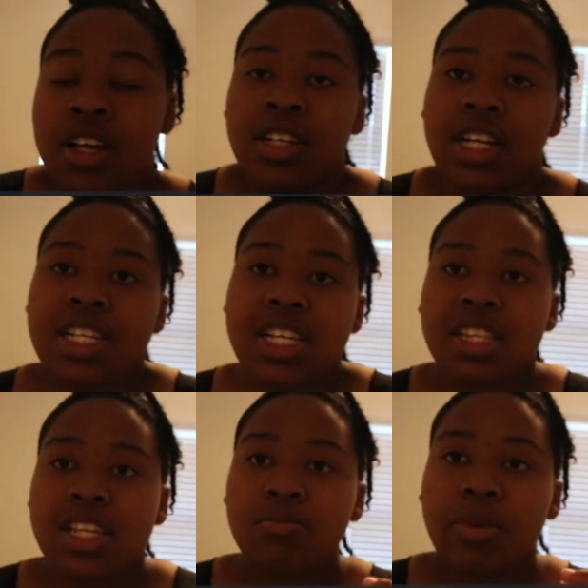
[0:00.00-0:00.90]
Like I
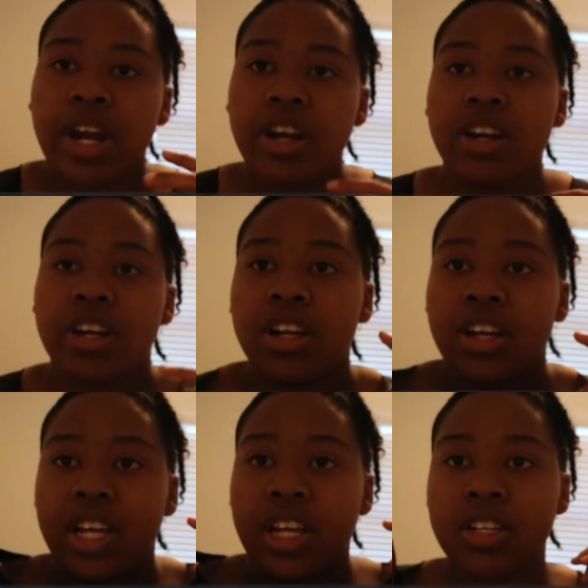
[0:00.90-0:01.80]
said, this binder
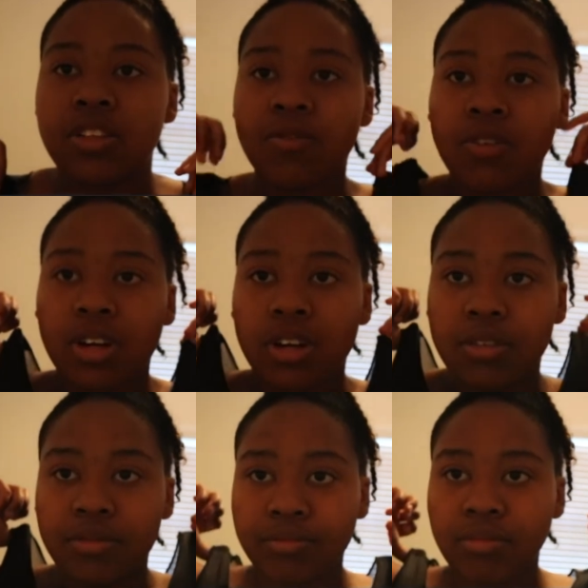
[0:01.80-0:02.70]
is
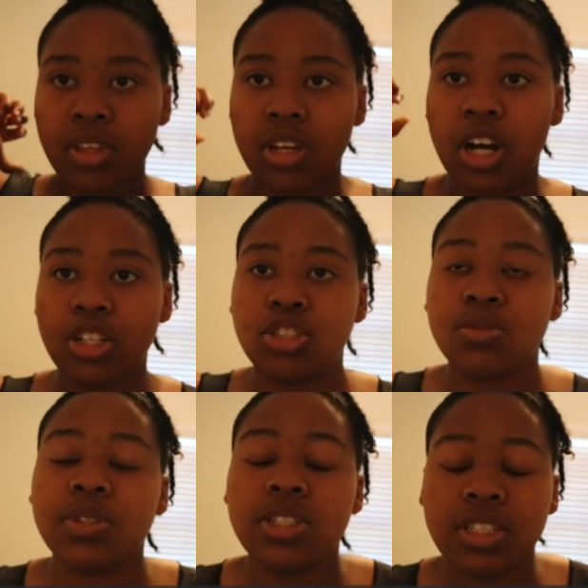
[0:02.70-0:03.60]
from
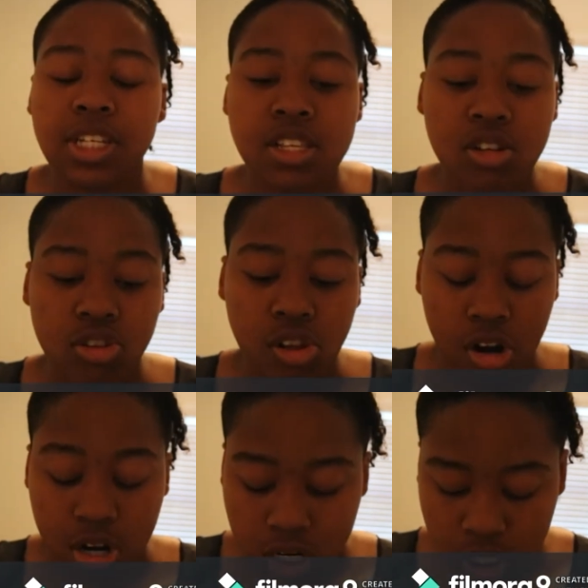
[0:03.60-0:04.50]
Underworks. It's a
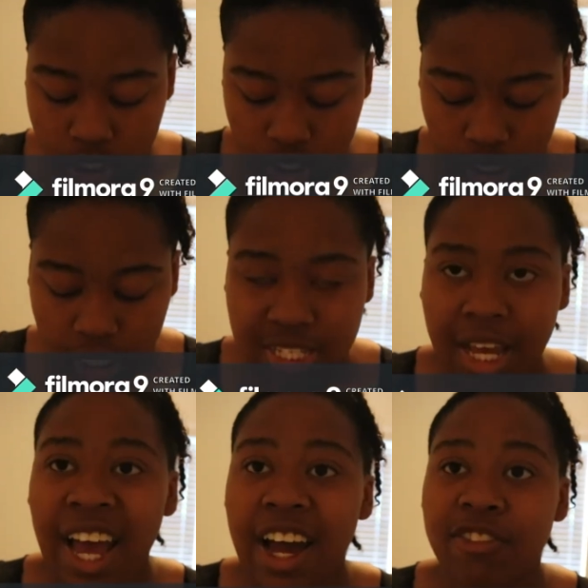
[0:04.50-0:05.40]
large, it's a
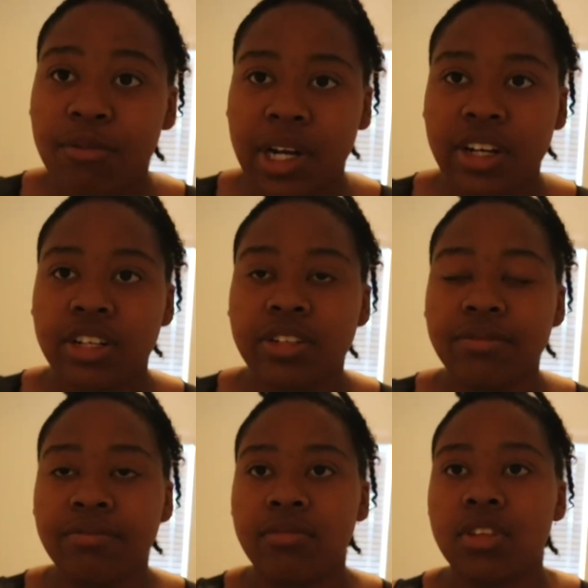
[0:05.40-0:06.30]
half
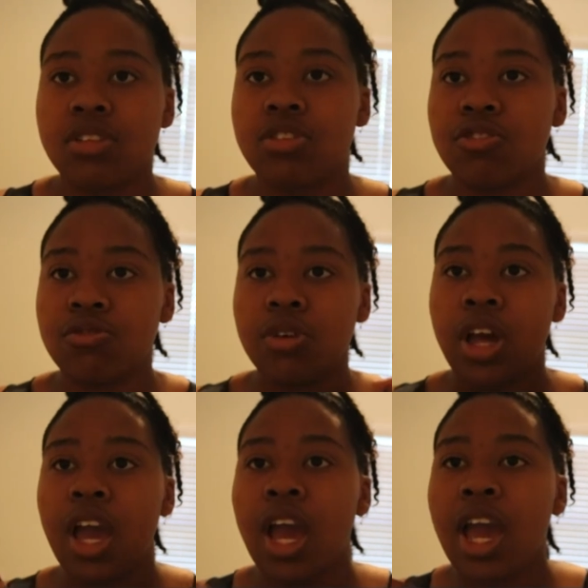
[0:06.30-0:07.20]
binder too.
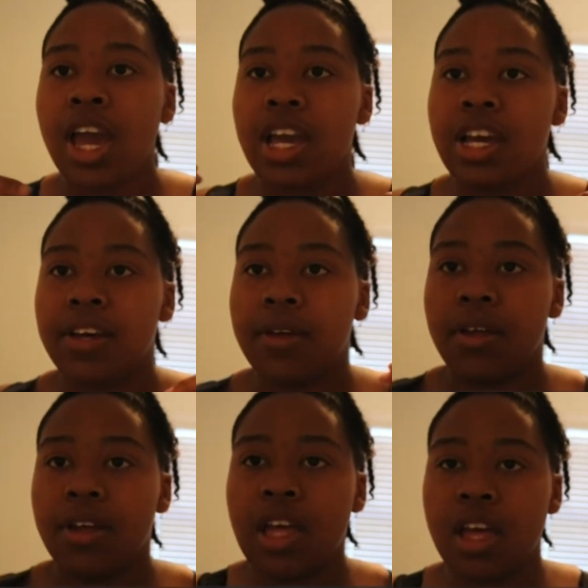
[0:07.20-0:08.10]
It,
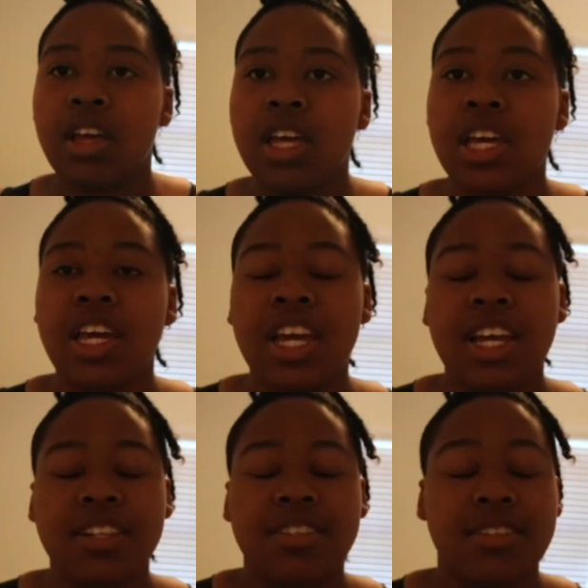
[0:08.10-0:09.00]

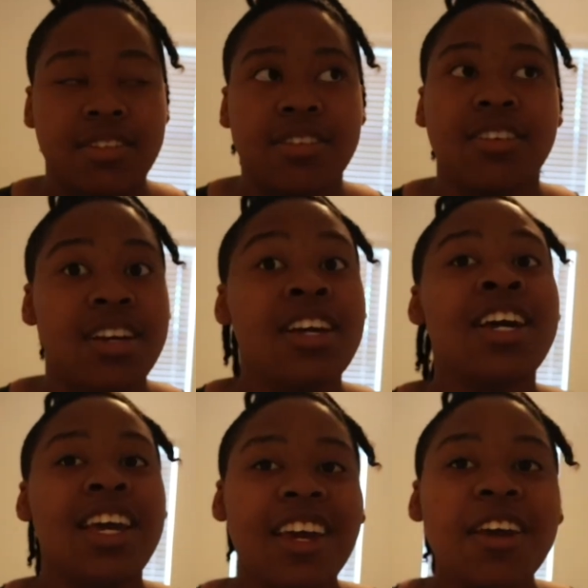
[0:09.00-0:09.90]
it's,
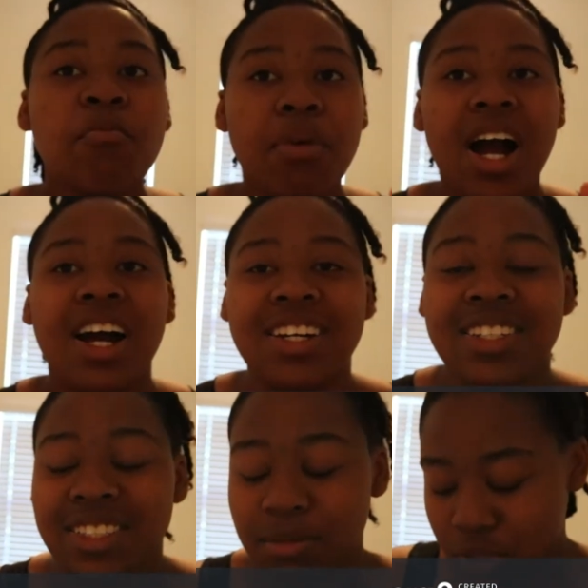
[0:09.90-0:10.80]
it
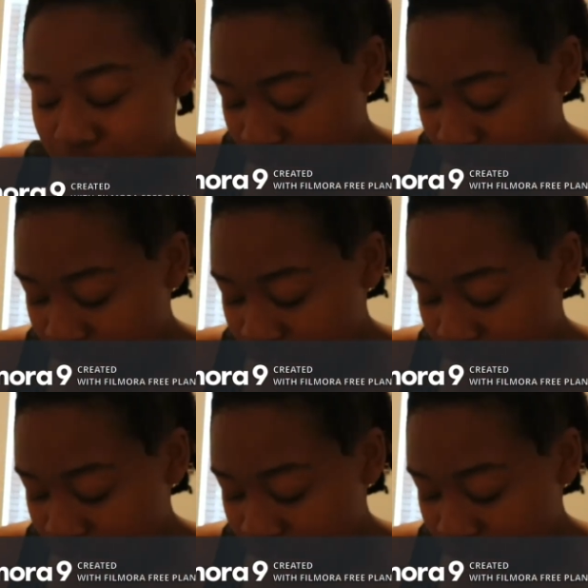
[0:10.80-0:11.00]
binds. Let me just